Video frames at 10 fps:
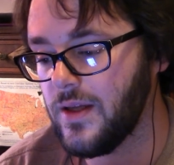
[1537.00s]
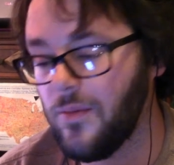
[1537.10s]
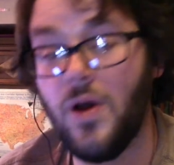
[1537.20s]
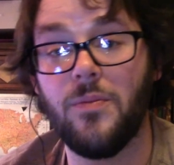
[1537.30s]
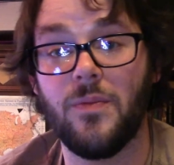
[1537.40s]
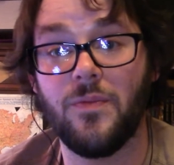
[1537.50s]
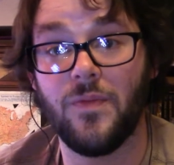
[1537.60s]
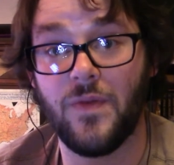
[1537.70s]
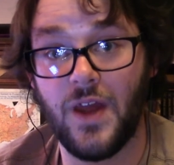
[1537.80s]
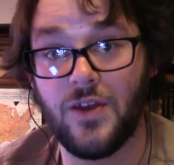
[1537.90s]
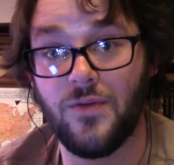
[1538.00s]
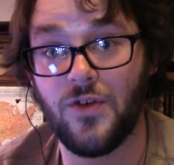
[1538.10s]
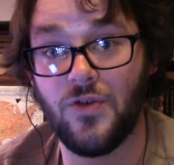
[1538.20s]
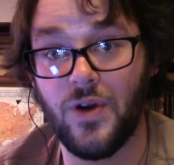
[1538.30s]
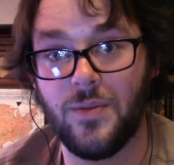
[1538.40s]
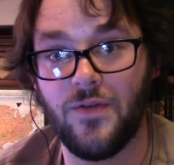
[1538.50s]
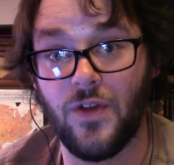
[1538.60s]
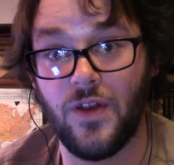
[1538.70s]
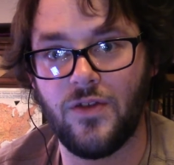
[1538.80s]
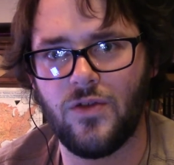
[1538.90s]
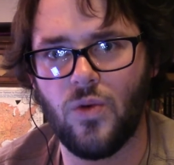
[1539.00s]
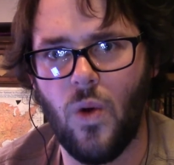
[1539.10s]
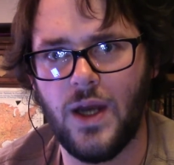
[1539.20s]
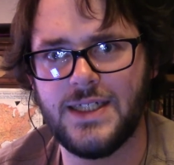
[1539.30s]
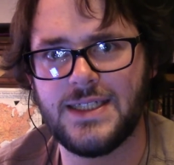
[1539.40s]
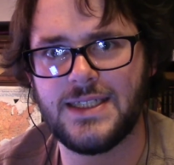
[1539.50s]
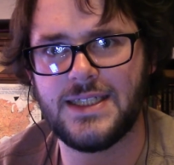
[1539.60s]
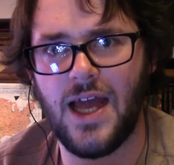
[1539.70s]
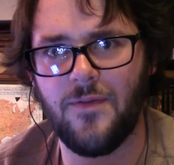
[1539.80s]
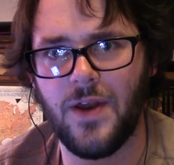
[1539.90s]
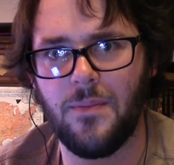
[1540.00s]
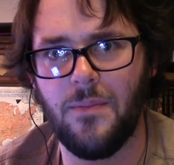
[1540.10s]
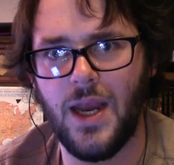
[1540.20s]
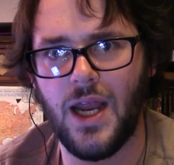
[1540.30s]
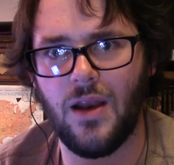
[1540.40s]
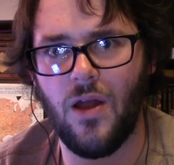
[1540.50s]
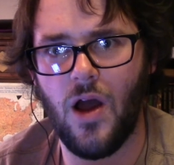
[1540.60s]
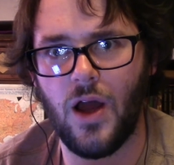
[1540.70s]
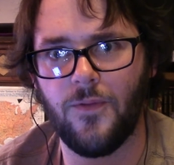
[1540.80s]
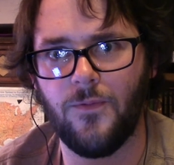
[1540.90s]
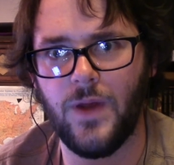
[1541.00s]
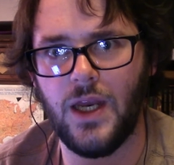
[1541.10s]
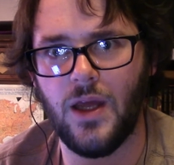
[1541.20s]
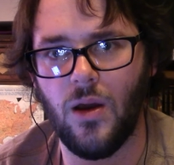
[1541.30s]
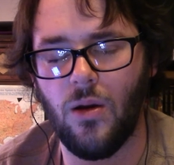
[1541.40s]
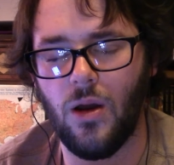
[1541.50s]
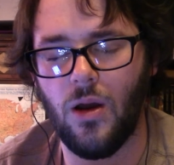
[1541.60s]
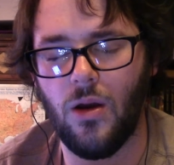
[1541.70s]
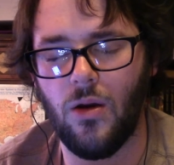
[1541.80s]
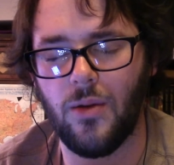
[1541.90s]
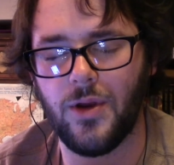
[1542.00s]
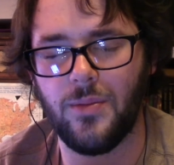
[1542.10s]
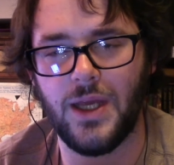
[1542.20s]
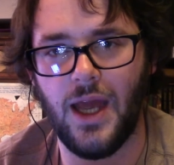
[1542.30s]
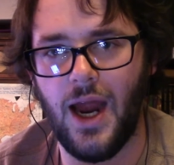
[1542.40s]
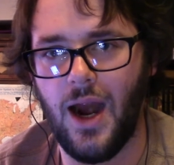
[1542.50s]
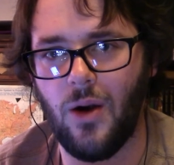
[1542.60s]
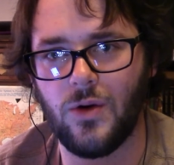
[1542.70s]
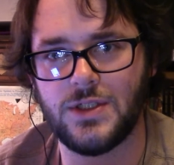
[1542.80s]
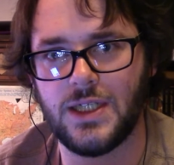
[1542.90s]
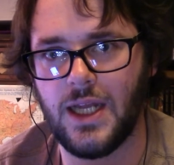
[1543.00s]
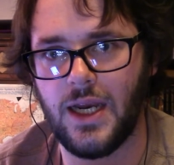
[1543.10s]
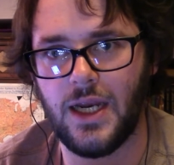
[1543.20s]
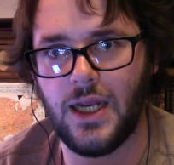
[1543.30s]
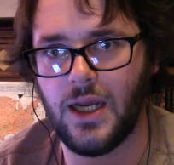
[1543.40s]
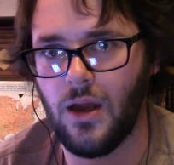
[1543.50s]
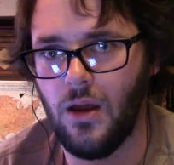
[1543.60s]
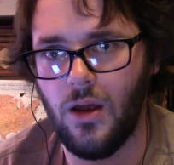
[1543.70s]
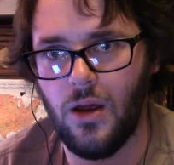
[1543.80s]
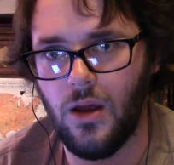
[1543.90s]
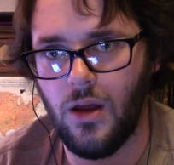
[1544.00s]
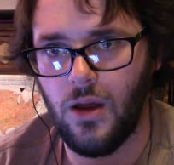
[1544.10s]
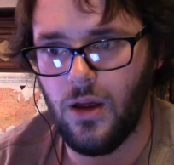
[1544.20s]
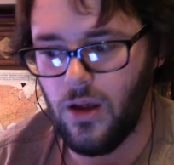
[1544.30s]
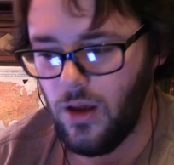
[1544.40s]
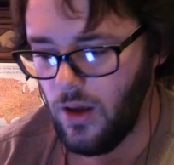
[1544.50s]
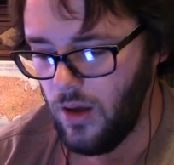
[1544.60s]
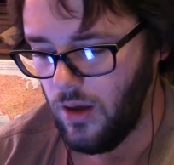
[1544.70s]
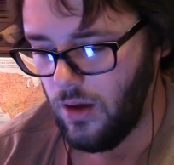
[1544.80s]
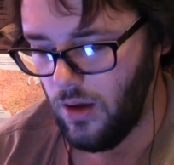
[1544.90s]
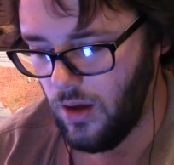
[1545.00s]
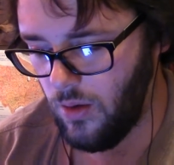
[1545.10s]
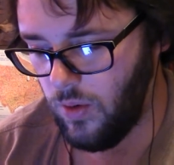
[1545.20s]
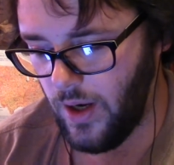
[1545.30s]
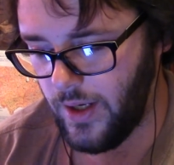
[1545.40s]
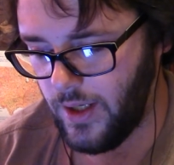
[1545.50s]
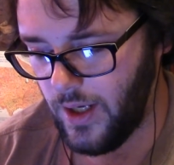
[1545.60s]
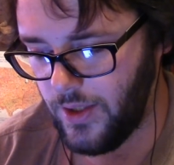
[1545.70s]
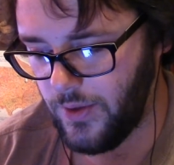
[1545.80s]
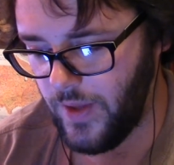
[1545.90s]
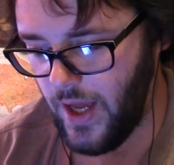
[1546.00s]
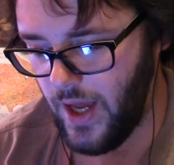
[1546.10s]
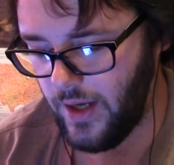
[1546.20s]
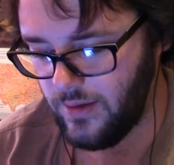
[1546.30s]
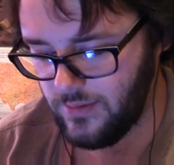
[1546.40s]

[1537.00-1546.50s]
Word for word: Well, thank you for joining me for the 27 minute long video. Oh, I'm going to be hours in editing. Oh, why did I do that?